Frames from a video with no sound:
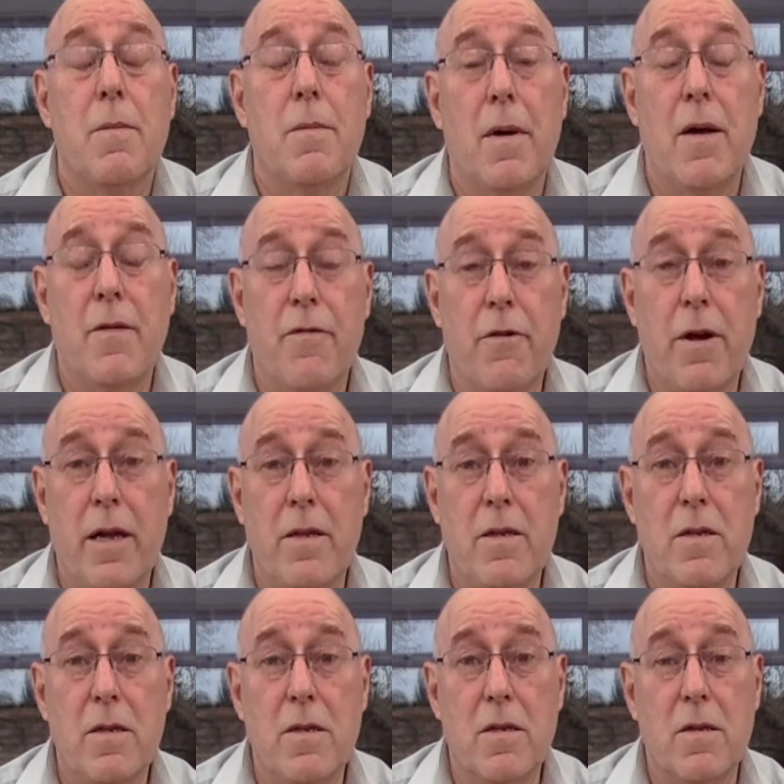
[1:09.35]
My
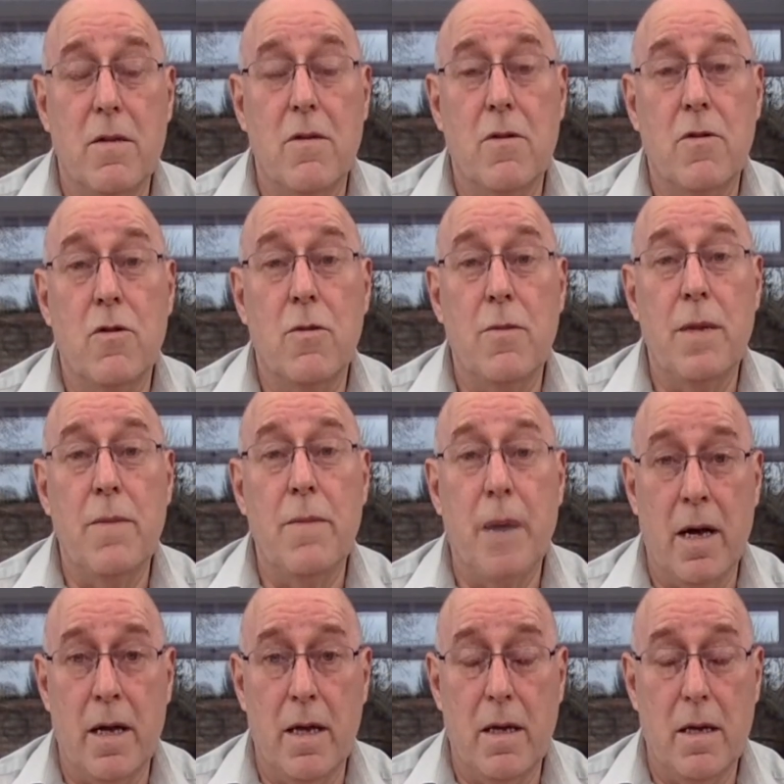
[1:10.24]
friends call me
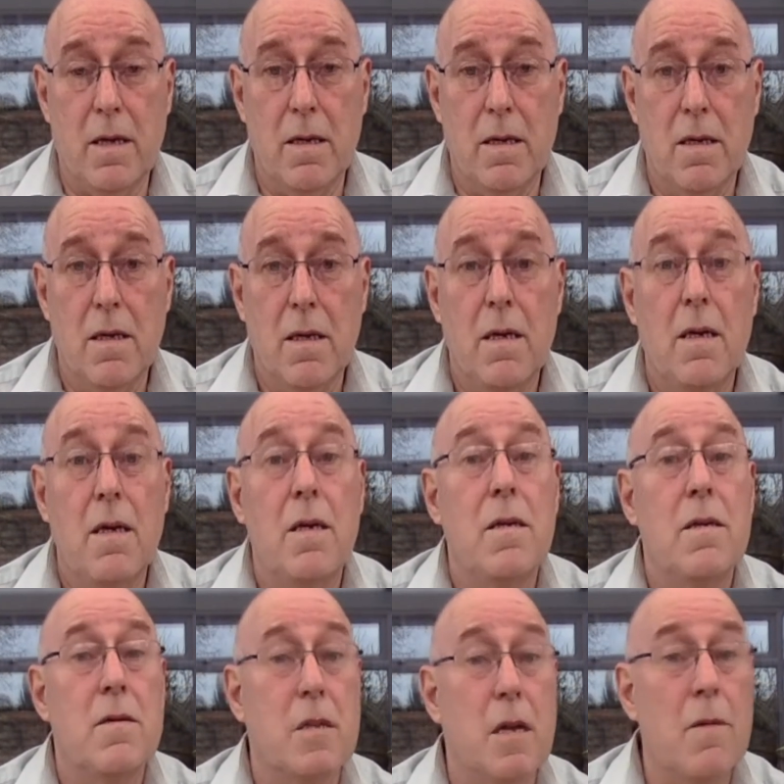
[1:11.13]
Mike,
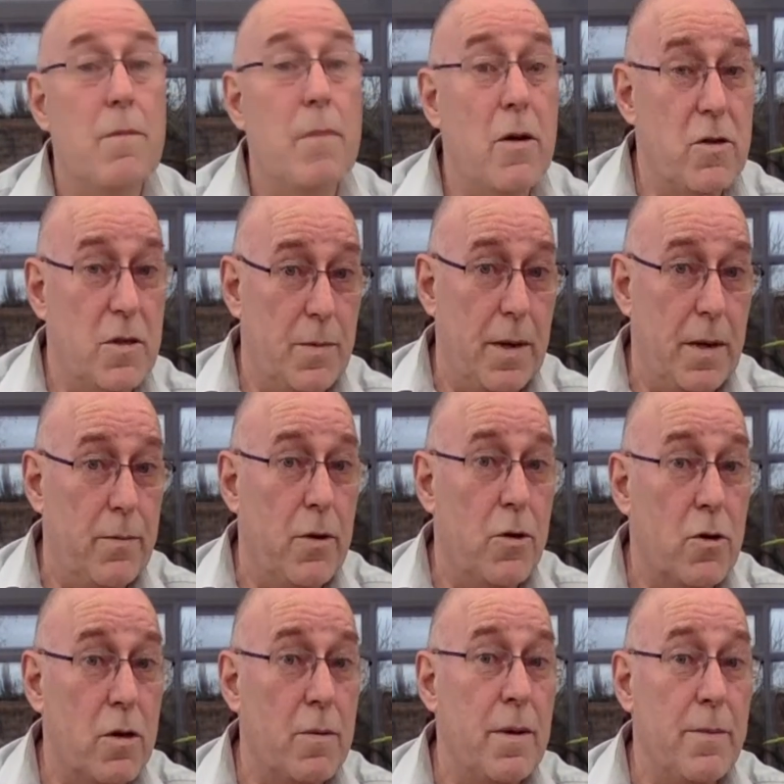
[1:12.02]
so most people
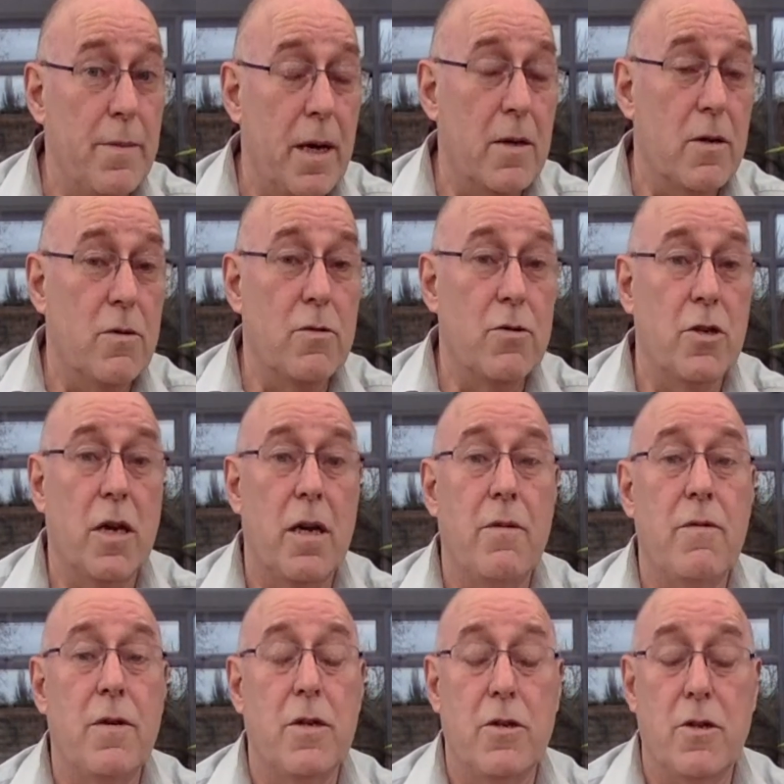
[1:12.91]
call me Michael J.
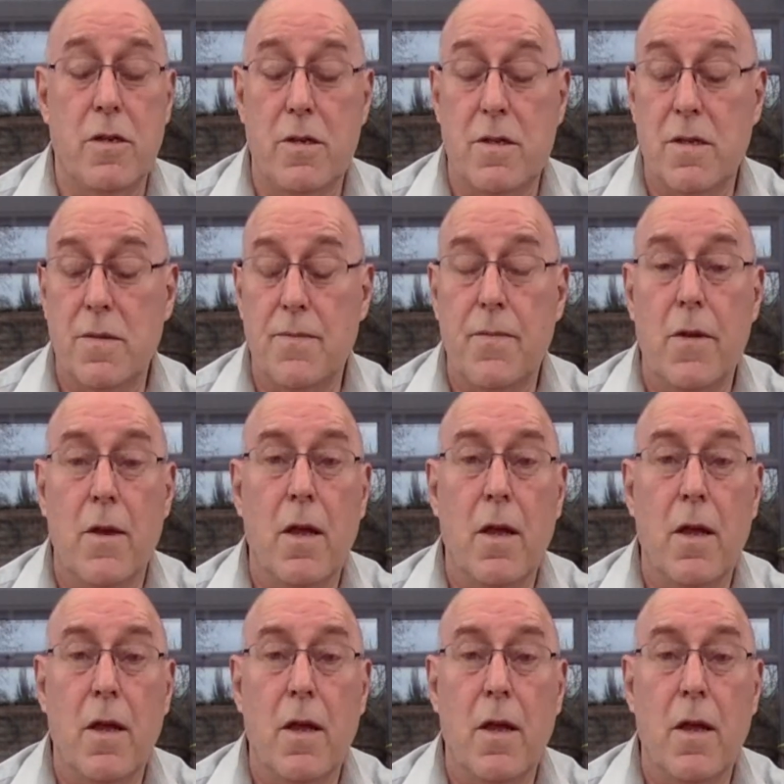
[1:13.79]
Richards.